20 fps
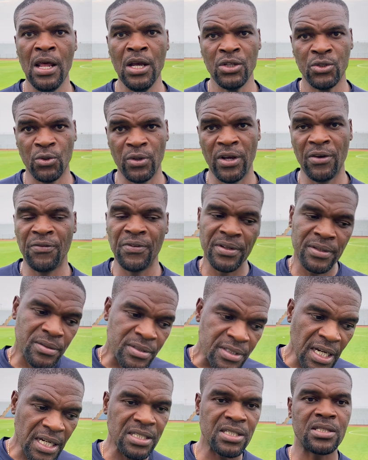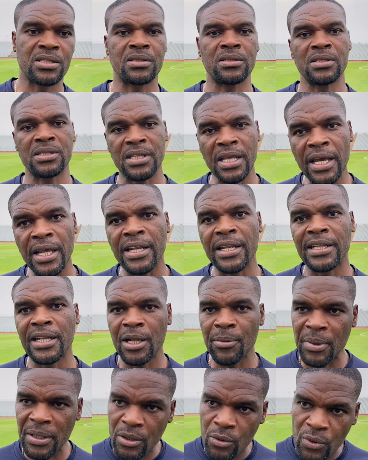should have just stay a little
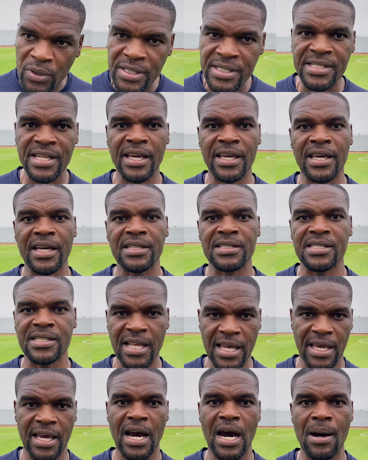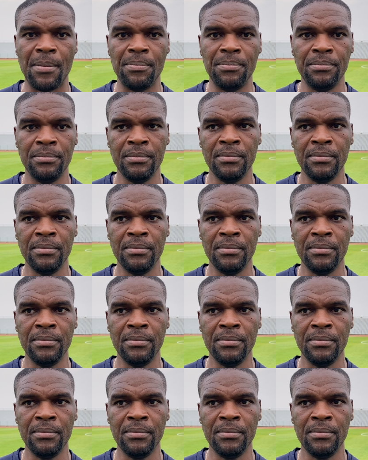bit with seconds, stay calm,